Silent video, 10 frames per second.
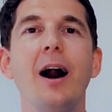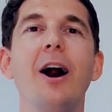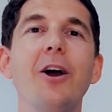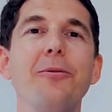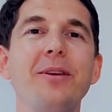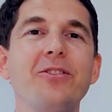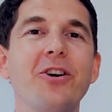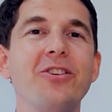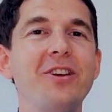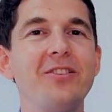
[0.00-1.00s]
I hope these
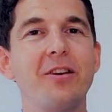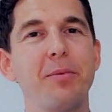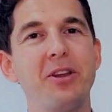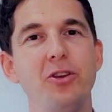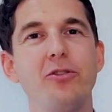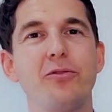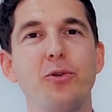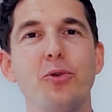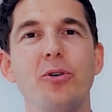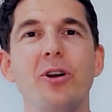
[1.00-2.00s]
ideas have been
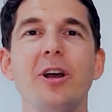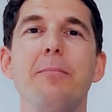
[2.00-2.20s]
useful.